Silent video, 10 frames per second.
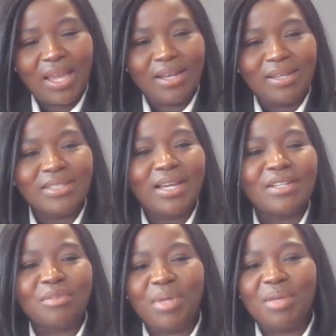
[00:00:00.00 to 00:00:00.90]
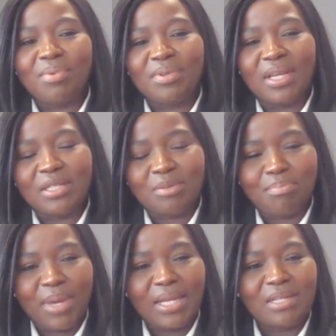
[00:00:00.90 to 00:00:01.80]
And these 100 people, they
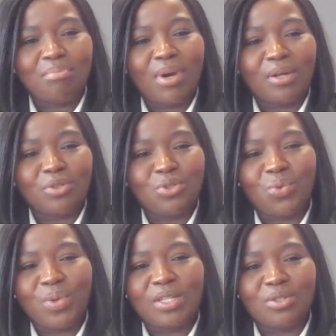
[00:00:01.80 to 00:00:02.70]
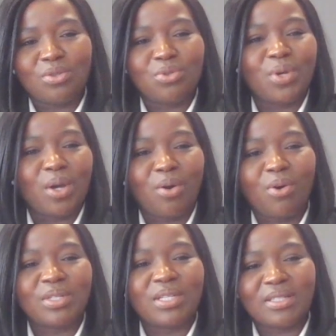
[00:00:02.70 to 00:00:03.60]
spend about 2 weeks to do a
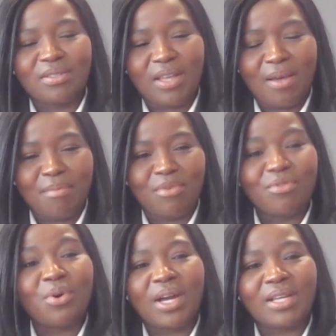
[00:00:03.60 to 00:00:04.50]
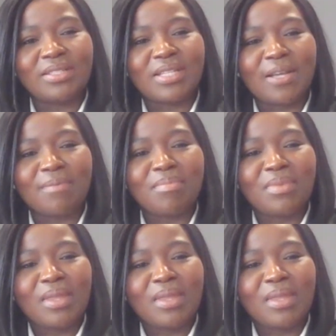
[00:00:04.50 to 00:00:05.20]
quarter's forecasting.